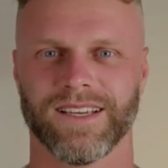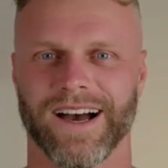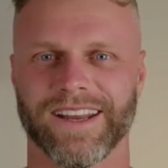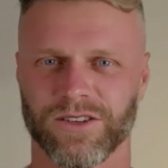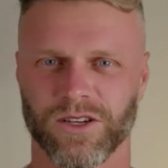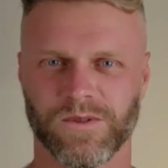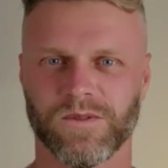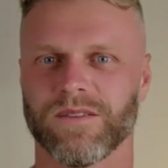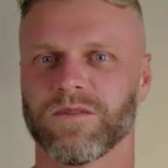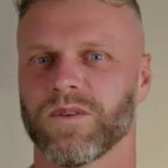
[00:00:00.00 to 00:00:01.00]
I don't know if
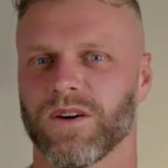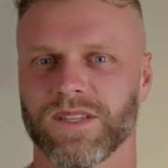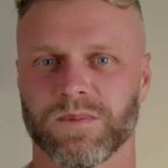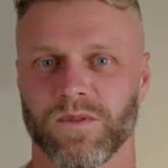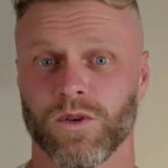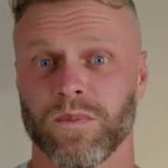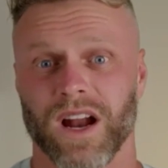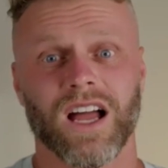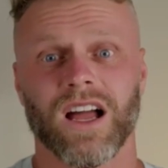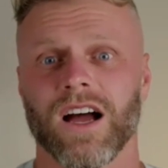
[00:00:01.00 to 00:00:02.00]
you've ever felt this before,
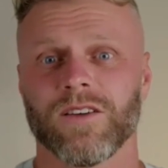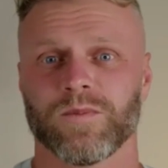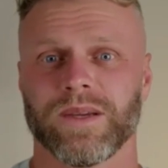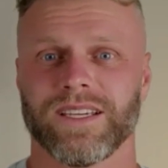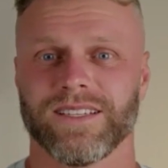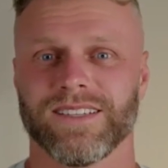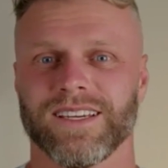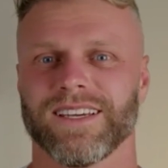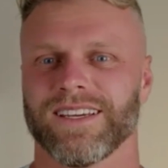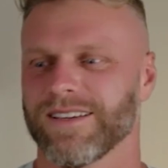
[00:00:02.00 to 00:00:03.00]
but I've been
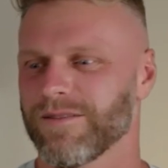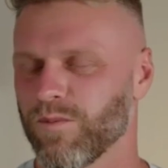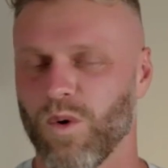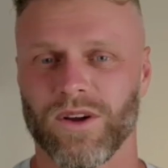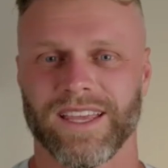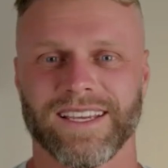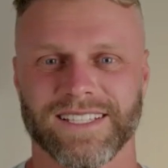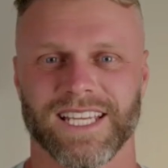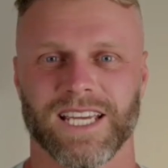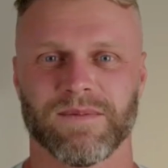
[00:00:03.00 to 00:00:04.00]
working
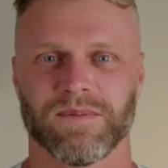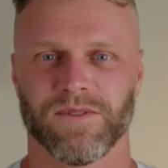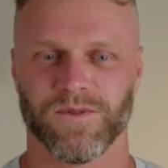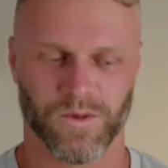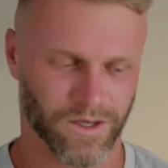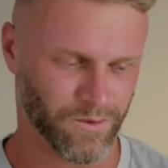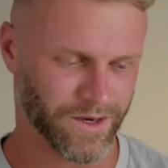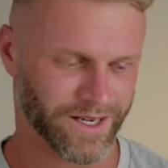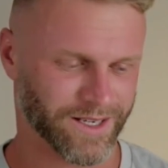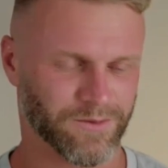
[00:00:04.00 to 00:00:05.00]
in teams before
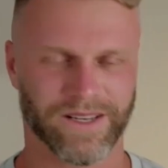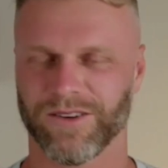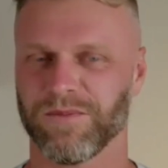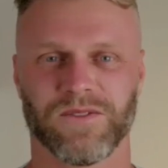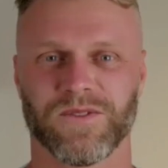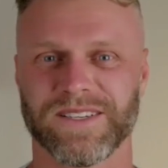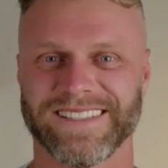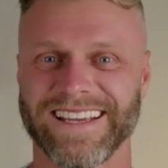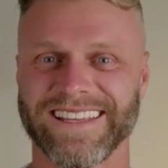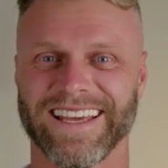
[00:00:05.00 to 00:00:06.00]
where on my first
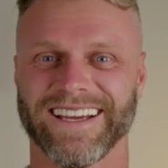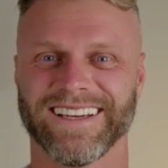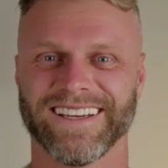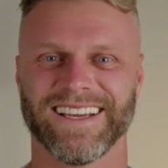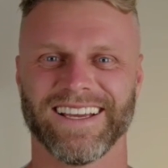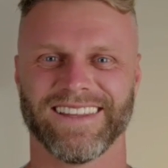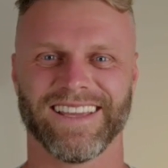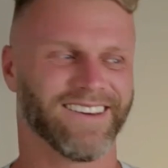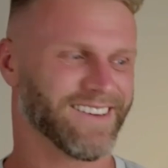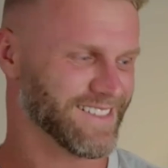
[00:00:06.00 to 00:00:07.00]
day there, they
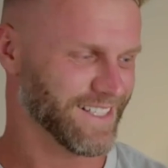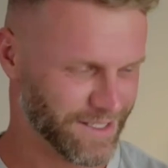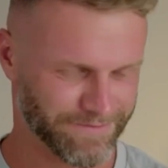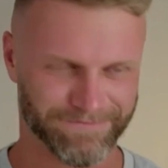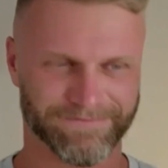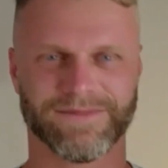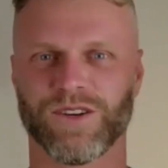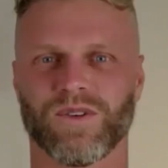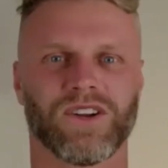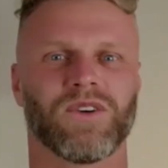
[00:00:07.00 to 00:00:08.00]
kind of said, yep,
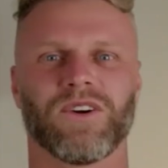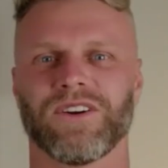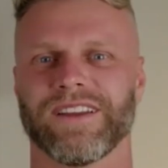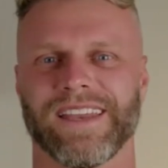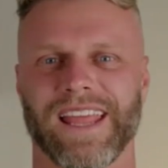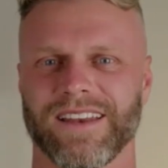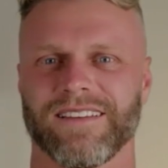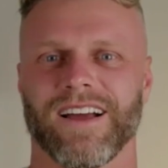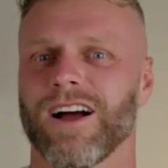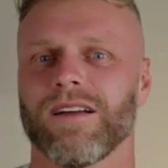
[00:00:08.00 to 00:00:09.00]
you're on your own. And
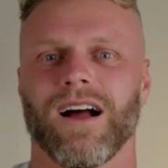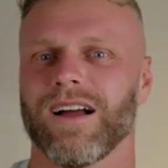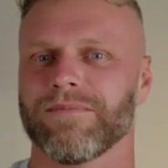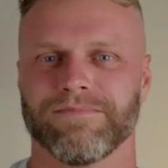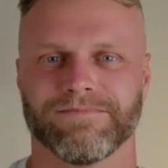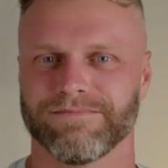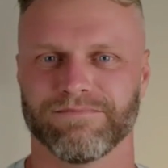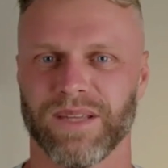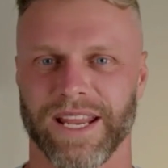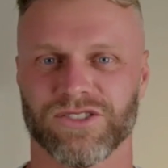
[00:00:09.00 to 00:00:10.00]
I'm
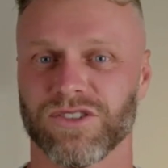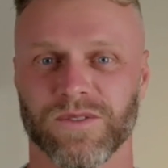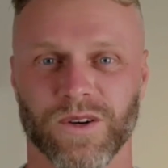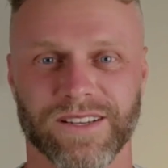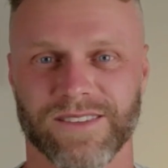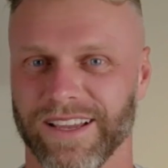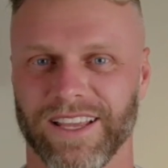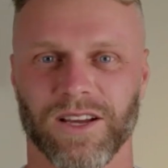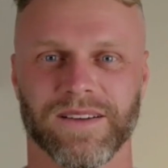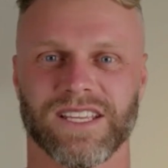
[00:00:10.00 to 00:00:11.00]
a bit extroverted, so I can
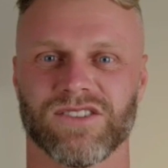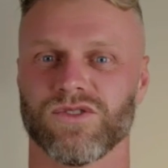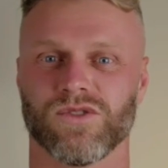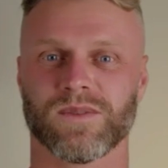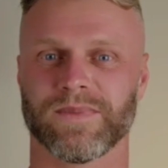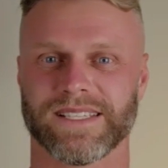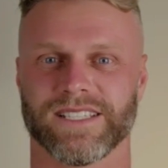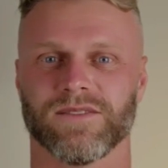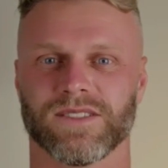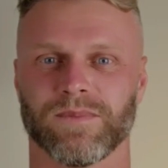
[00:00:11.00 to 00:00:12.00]
go and introduce
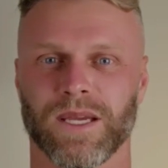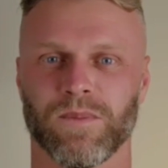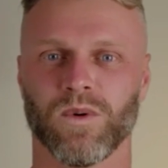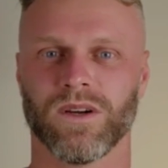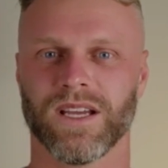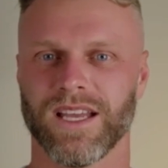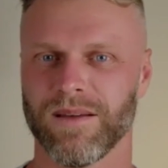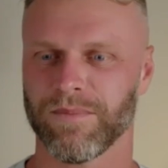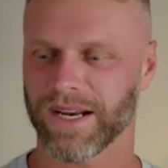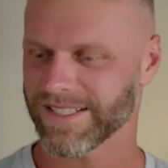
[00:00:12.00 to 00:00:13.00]
myself to people.
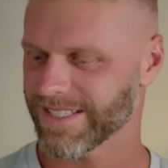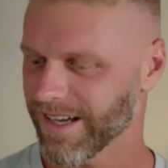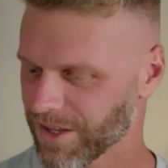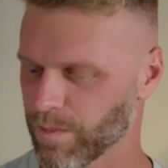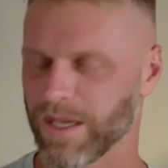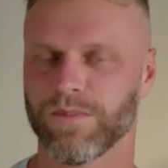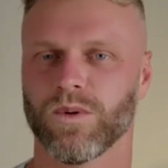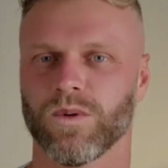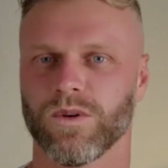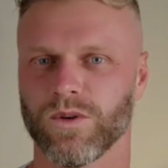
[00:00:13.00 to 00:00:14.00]
But I see other
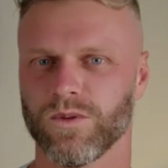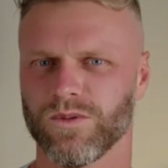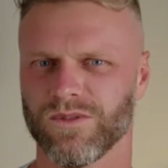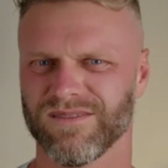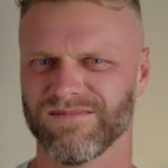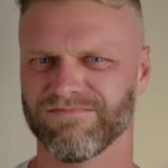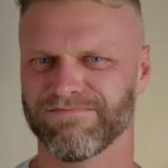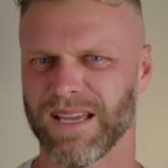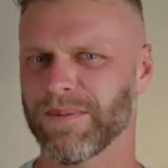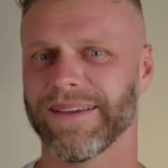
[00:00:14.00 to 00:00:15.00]
people who
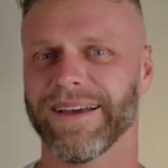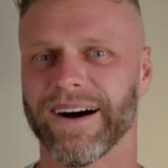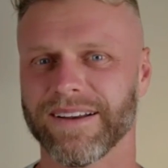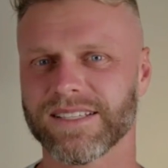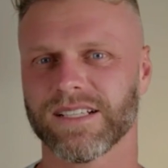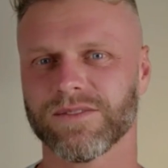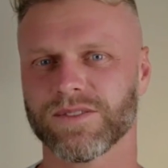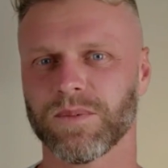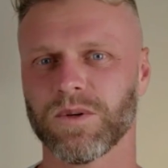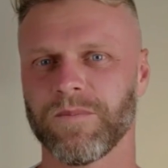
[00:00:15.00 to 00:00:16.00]
maybe aren't as
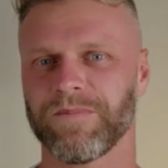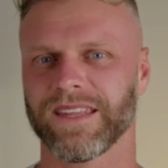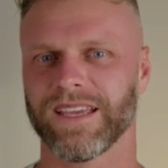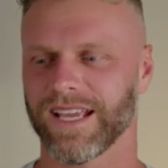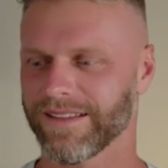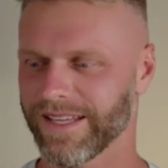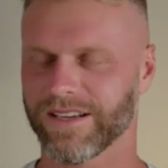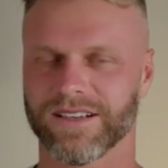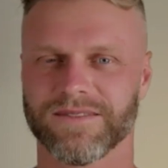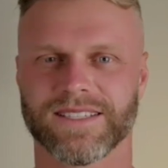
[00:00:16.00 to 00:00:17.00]
comfortable. and they
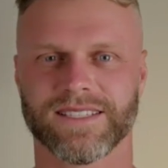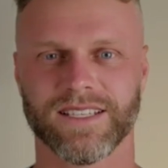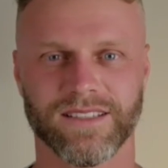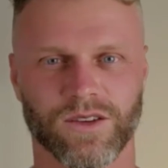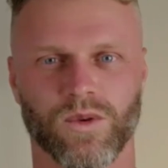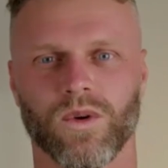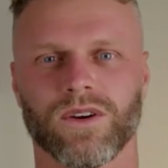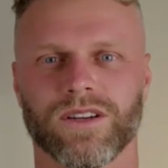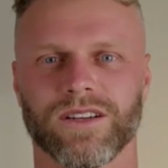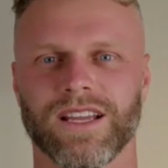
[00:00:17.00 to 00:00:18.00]
kind of sit in the
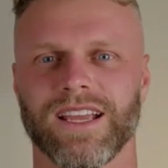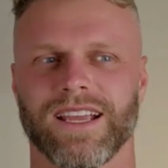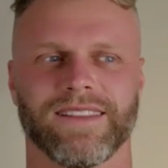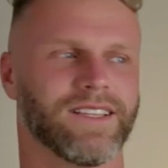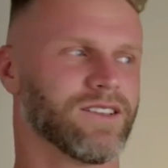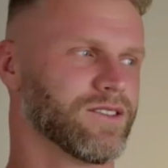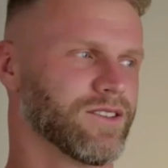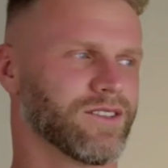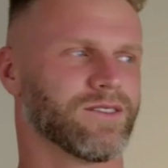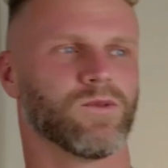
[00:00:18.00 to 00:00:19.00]
corner and they don't
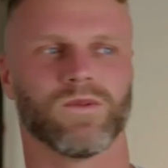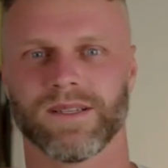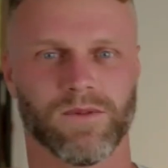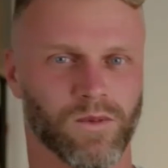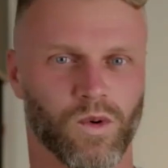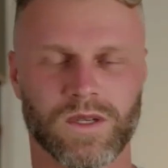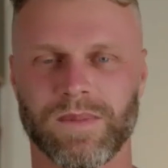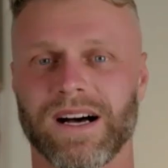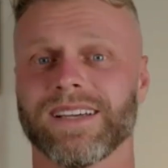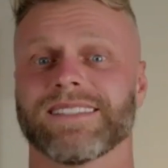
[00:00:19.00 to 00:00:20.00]
know, or someone walks
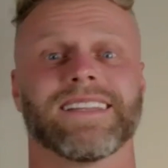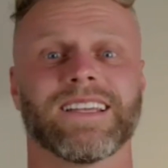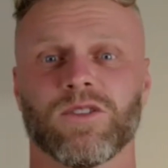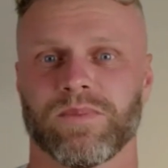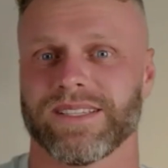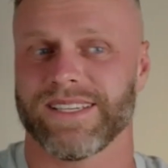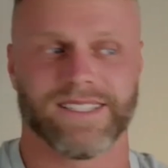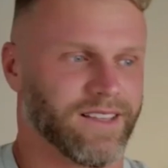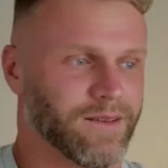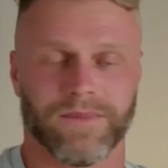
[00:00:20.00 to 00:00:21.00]
past and they look busy,
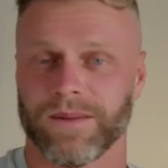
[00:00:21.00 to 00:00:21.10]
so I'm